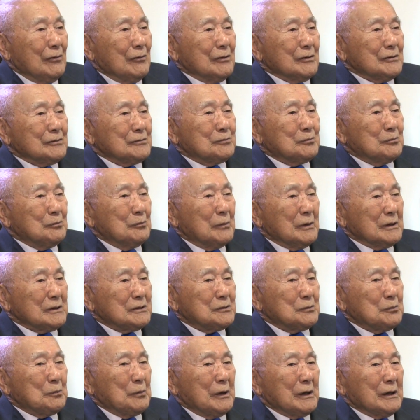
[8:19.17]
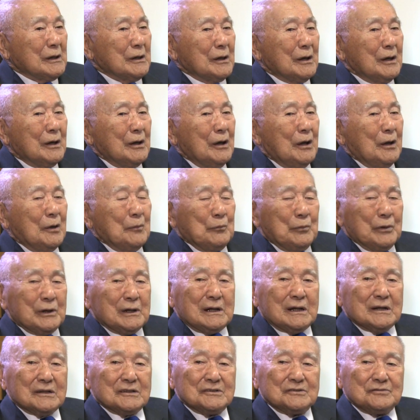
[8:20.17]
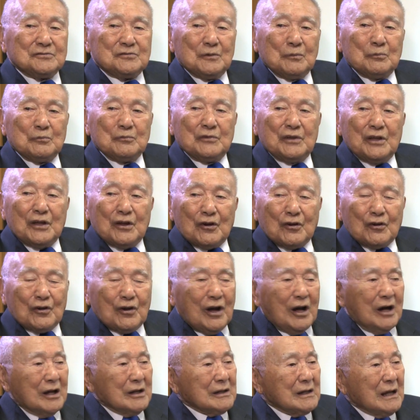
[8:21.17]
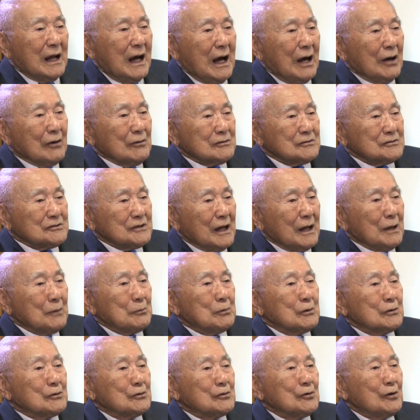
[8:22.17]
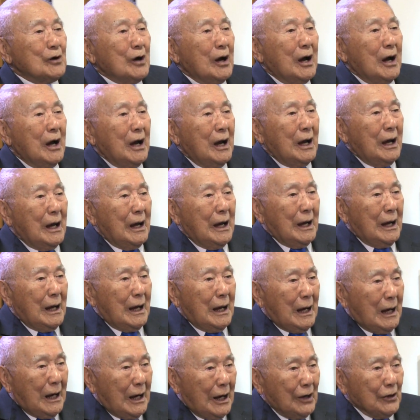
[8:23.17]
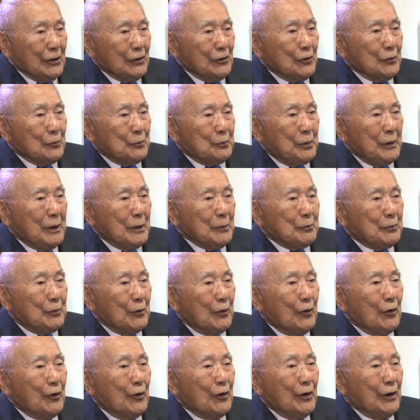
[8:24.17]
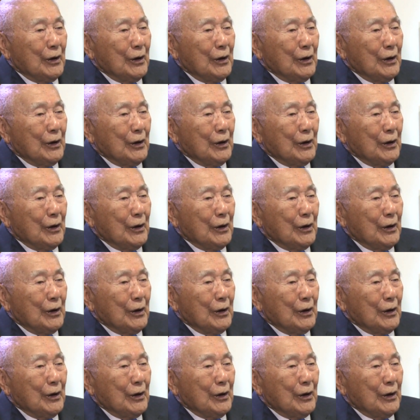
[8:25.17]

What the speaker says: was much better because from there on I was able to hire people,